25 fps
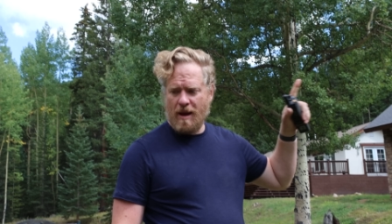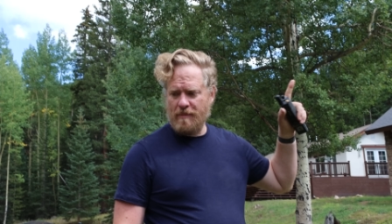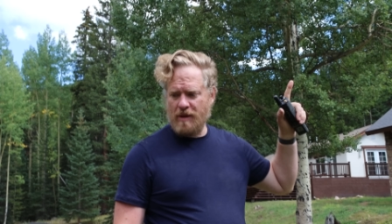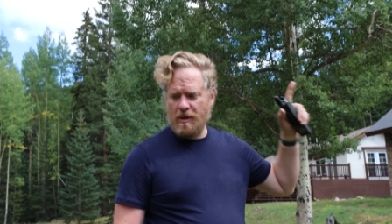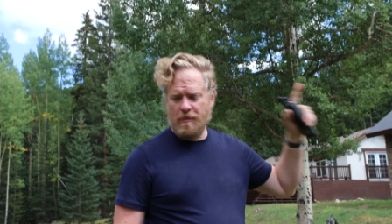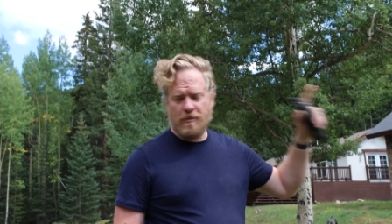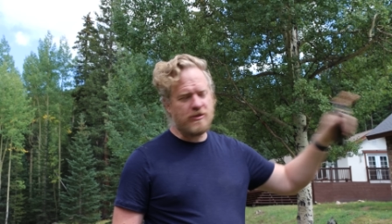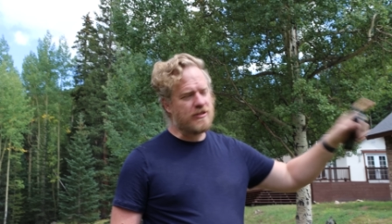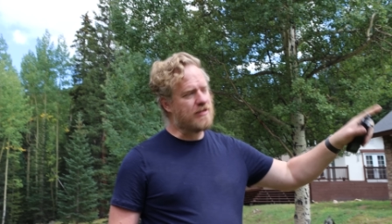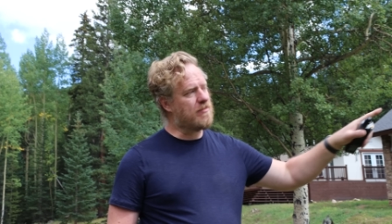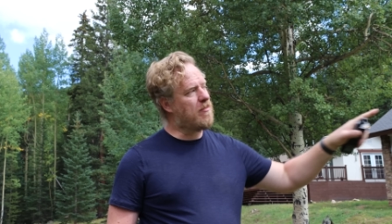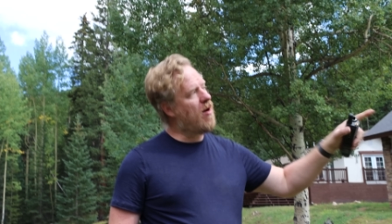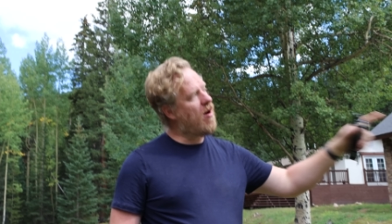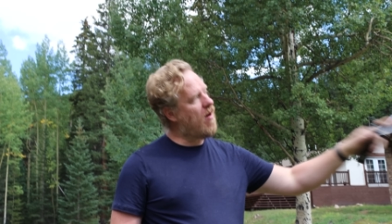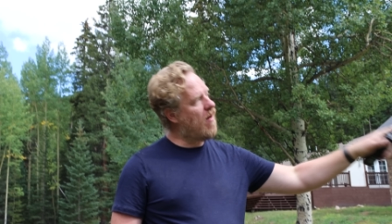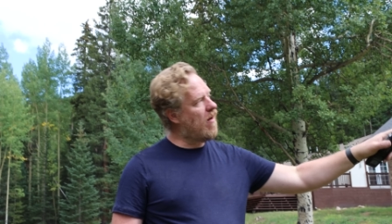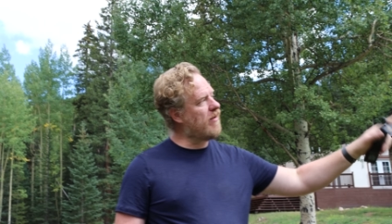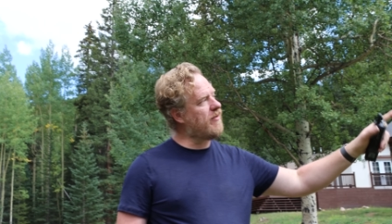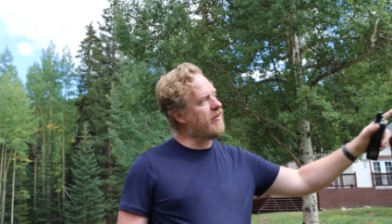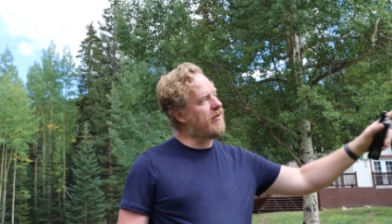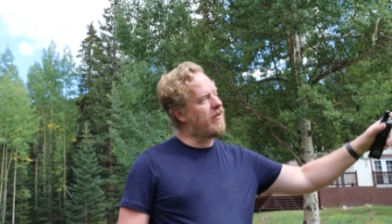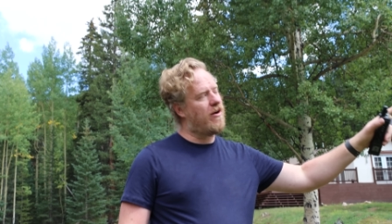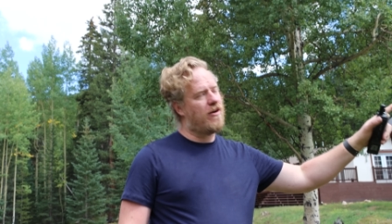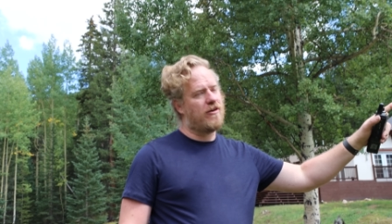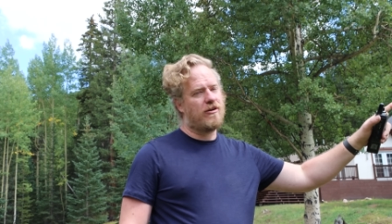I'm gonna put some
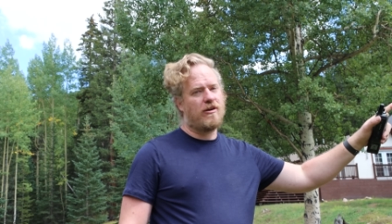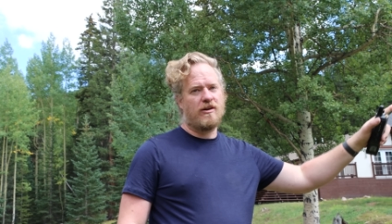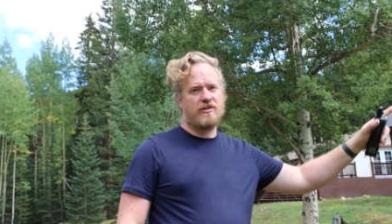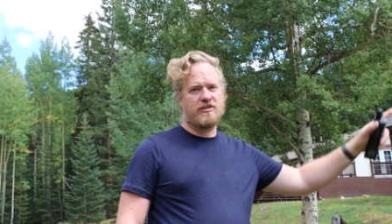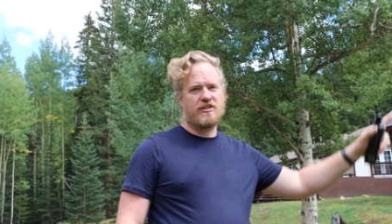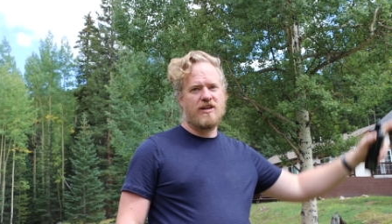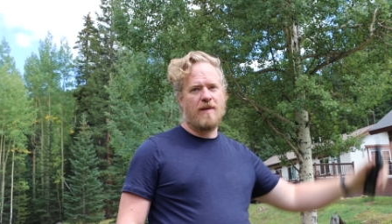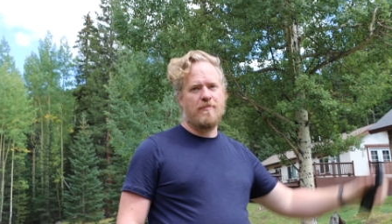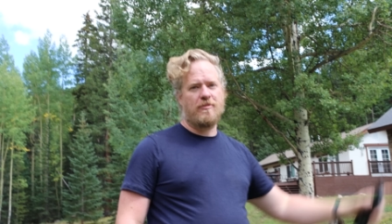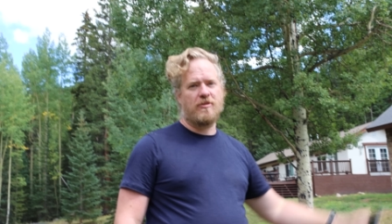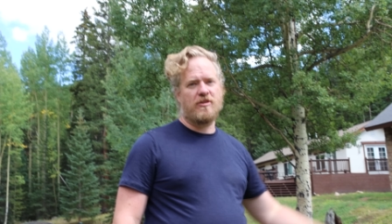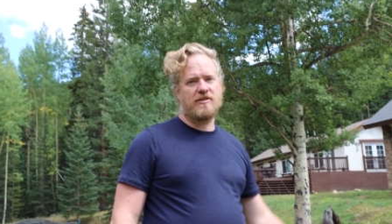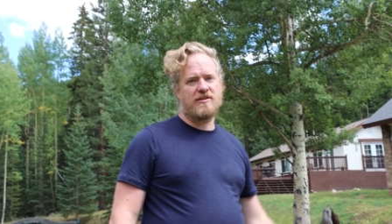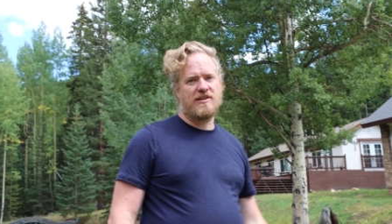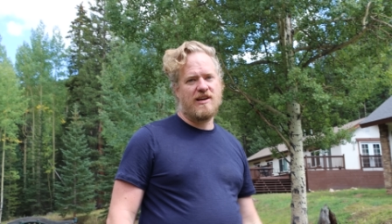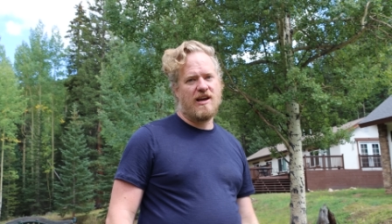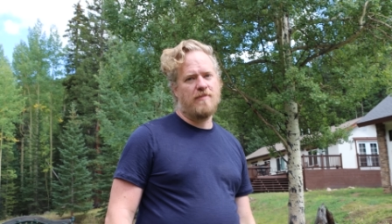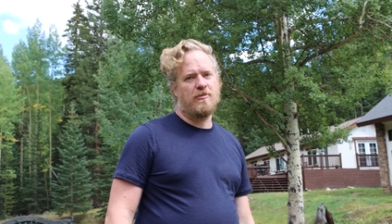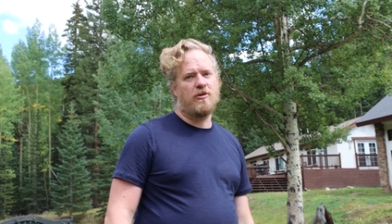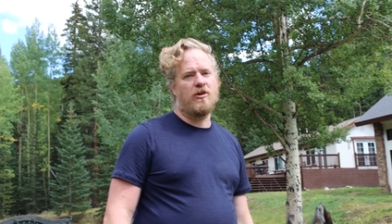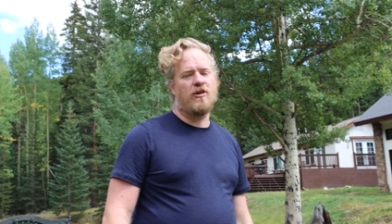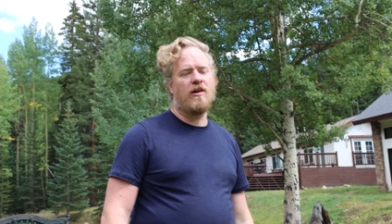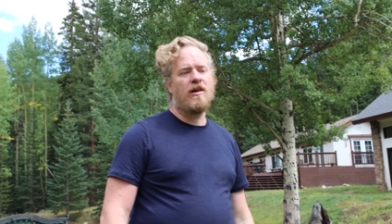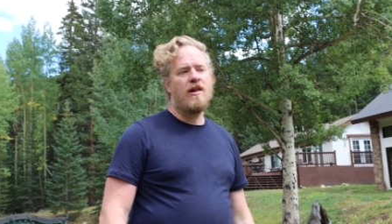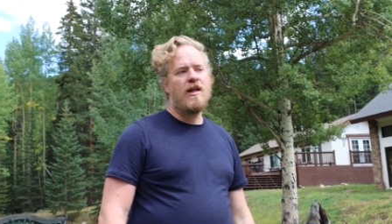hot dog on top of the
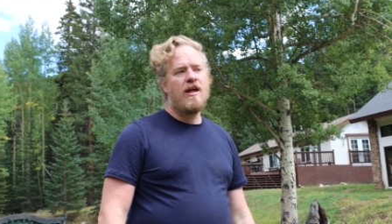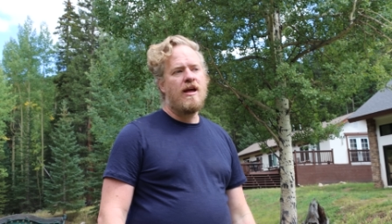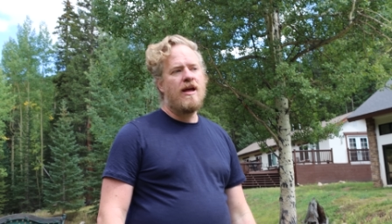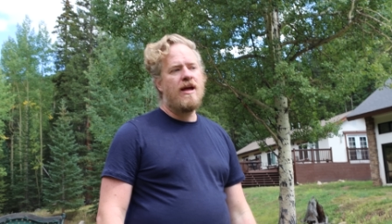table,